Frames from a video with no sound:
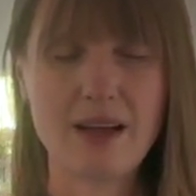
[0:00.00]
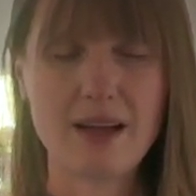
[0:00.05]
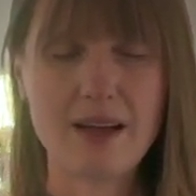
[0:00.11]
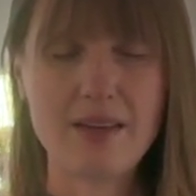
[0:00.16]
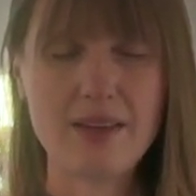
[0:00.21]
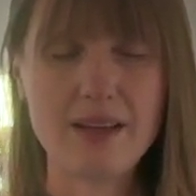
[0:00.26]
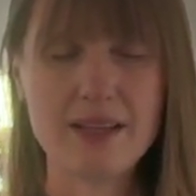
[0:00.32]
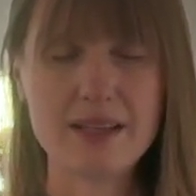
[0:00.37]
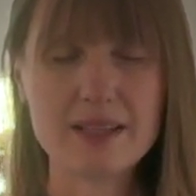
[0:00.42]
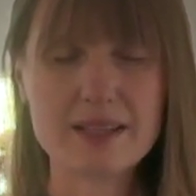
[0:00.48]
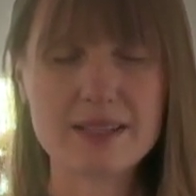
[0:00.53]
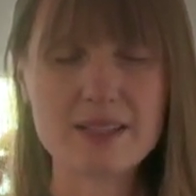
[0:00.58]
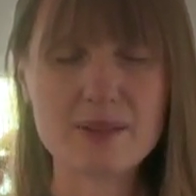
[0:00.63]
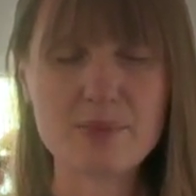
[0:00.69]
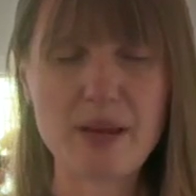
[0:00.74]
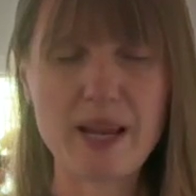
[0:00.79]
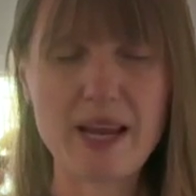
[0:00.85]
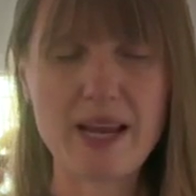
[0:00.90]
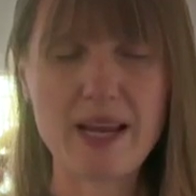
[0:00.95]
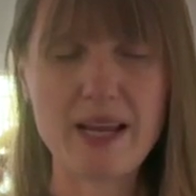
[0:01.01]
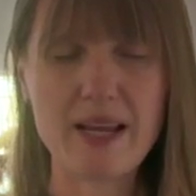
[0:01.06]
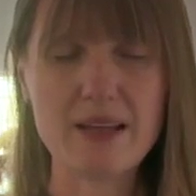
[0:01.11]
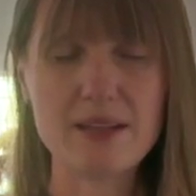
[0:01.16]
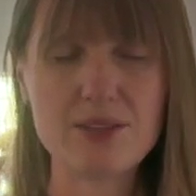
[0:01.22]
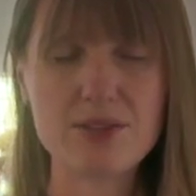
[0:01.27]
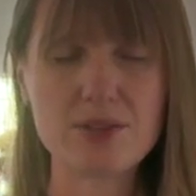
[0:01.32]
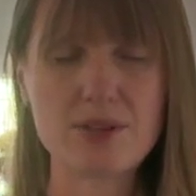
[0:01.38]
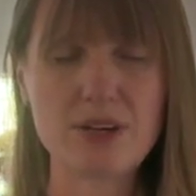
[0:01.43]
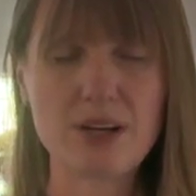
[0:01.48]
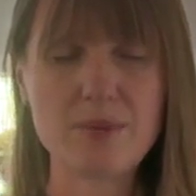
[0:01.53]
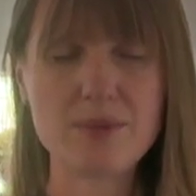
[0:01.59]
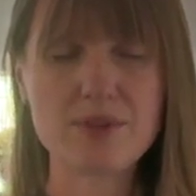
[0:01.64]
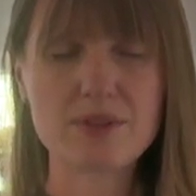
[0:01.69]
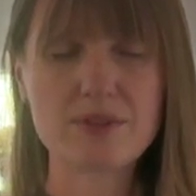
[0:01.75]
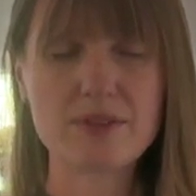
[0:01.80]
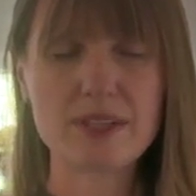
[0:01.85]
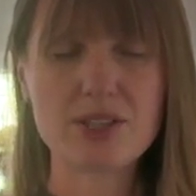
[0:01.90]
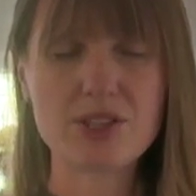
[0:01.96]
And then expand your
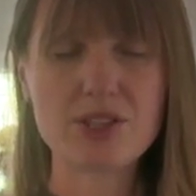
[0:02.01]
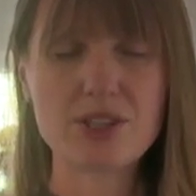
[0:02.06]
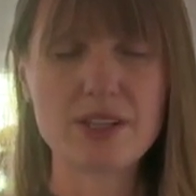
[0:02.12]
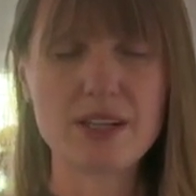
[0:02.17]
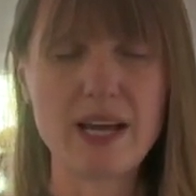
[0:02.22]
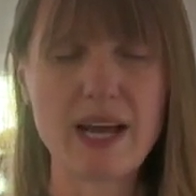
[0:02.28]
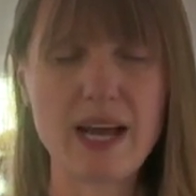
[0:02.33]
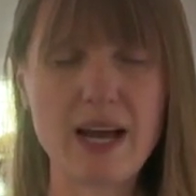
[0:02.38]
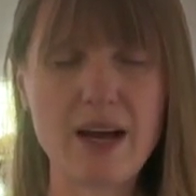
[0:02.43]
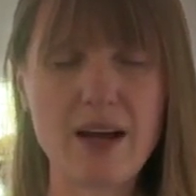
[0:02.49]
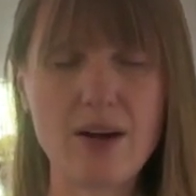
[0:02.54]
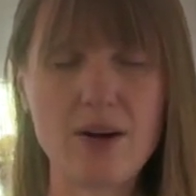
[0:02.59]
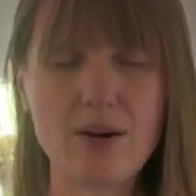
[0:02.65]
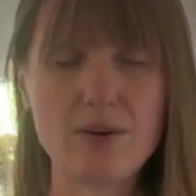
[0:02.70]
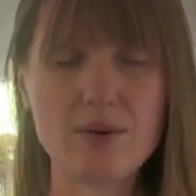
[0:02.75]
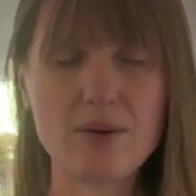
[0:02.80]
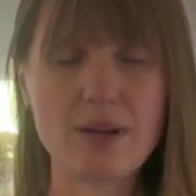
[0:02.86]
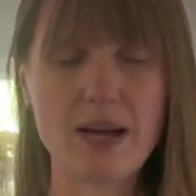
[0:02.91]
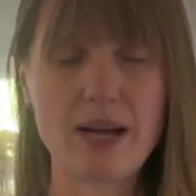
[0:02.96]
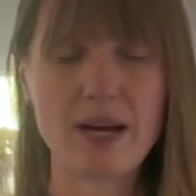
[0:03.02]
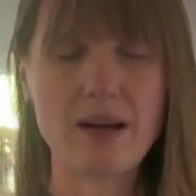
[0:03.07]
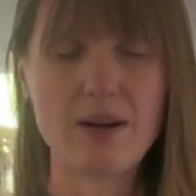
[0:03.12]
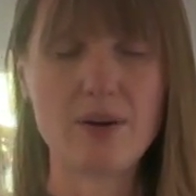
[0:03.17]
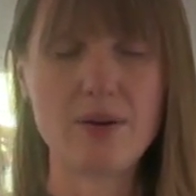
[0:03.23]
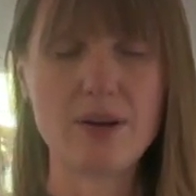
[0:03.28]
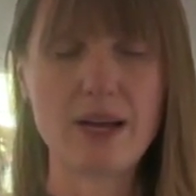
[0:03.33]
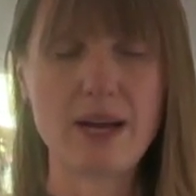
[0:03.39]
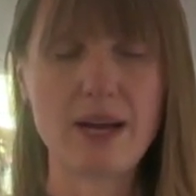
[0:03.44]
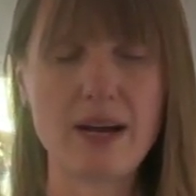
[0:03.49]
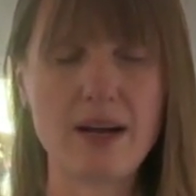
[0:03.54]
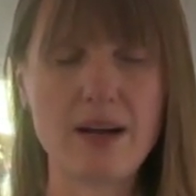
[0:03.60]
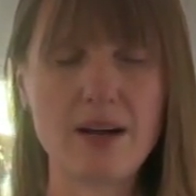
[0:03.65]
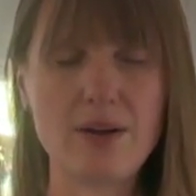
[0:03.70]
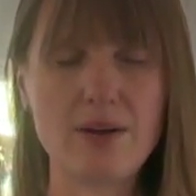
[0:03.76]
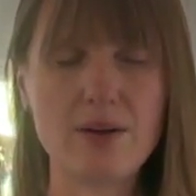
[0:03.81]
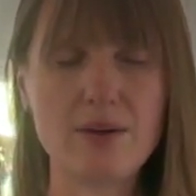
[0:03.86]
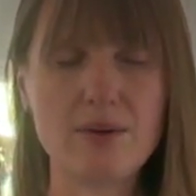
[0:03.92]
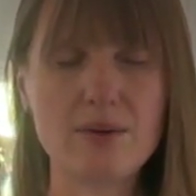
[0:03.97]
observation out, out,
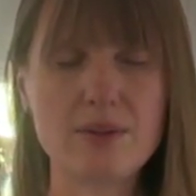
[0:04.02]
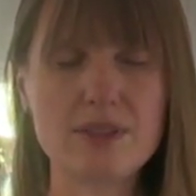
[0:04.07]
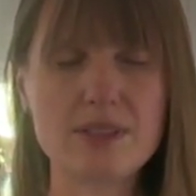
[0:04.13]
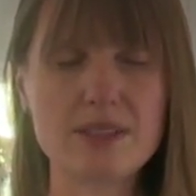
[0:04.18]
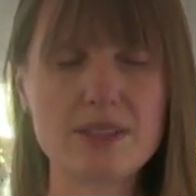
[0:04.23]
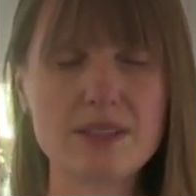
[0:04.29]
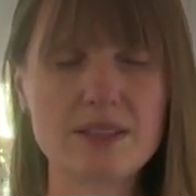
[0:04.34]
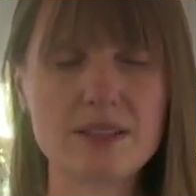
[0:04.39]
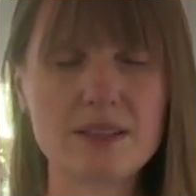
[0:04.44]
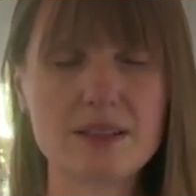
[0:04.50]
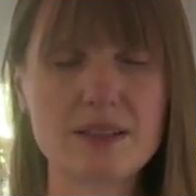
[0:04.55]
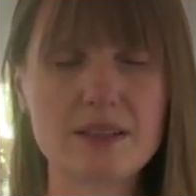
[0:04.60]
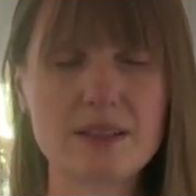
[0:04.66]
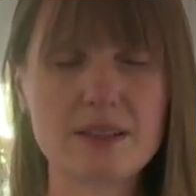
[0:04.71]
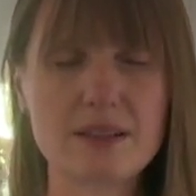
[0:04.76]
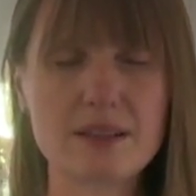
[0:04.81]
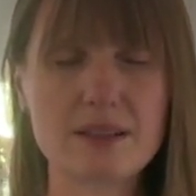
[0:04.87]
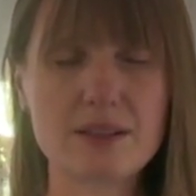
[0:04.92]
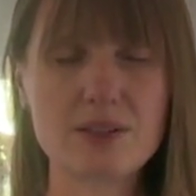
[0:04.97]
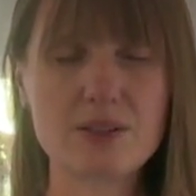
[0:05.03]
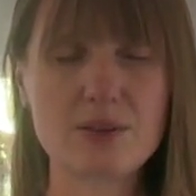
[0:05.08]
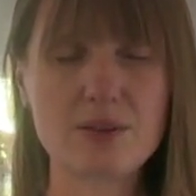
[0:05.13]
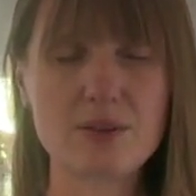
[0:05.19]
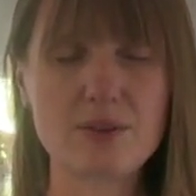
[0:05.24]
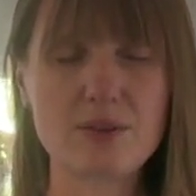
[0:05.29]
out to the